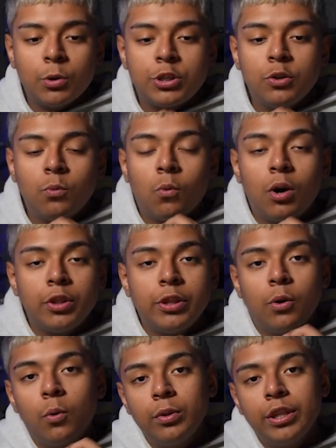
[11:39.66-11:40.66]

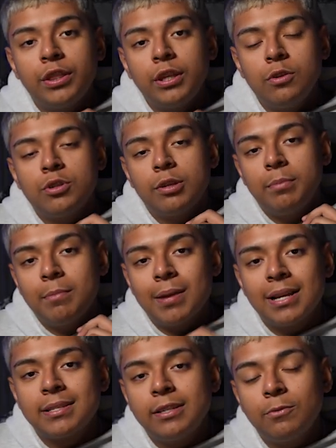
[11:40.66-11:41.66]
The only thing you should be
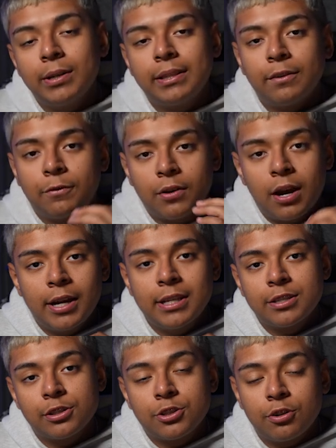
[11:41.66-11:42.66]
messing with for
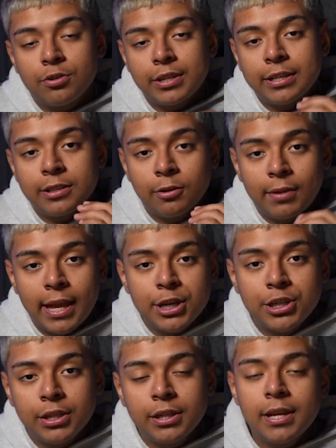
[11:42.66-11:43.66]
audience controls is
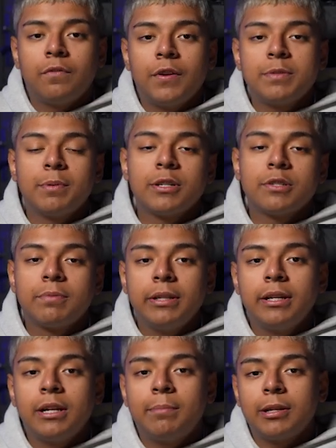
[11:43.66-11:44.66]
location. Facebook is really
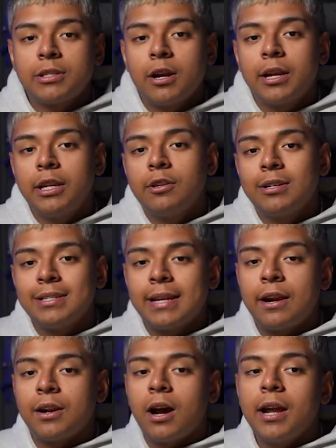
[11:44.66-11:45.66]
good about targeting your
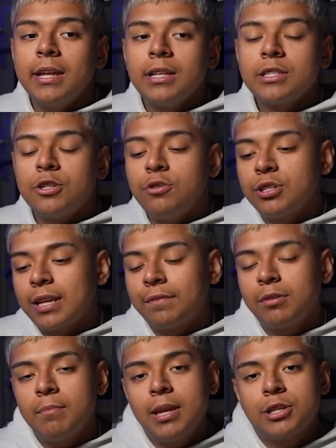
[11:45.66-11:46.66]
desired audience. You just have
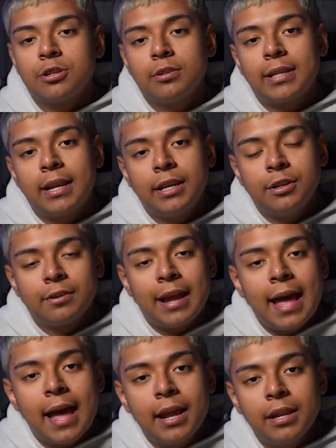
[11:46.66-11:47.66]
to make sure that in your
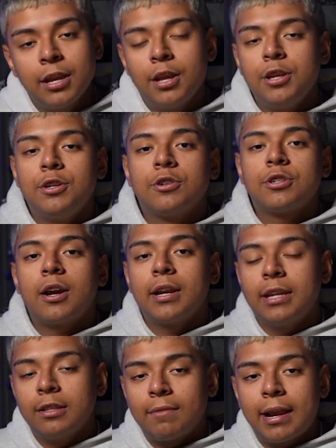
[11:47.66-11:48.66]
ad, you're
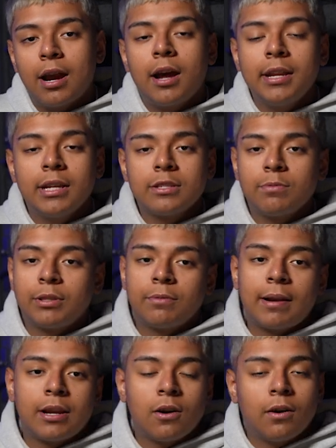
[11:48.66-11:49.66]
targeting the right audience with the
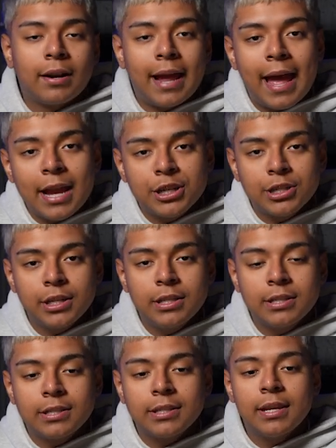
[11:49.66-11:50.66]
right call to
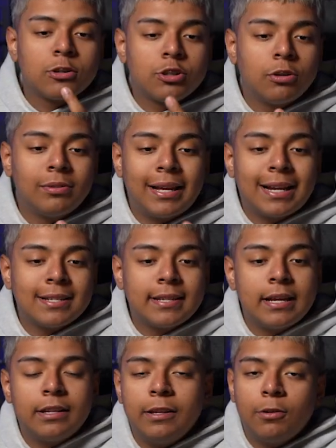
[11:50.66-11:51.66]
actions. So like I
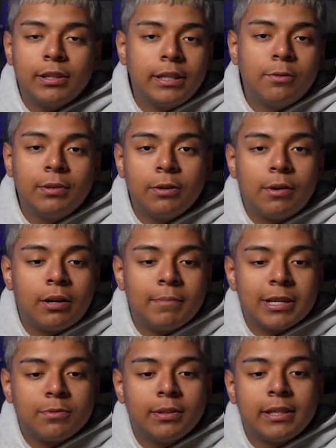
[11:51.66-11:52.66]
said, the only thing you really want to
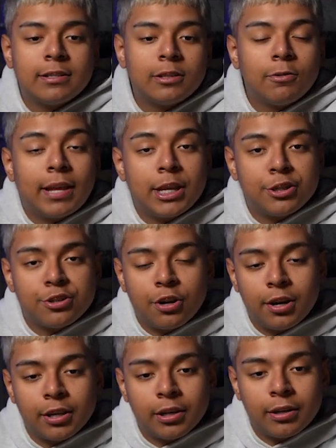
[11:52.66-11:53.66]
mess with is location
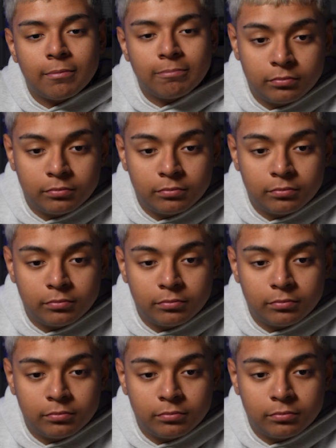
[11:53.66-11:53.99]
targeting.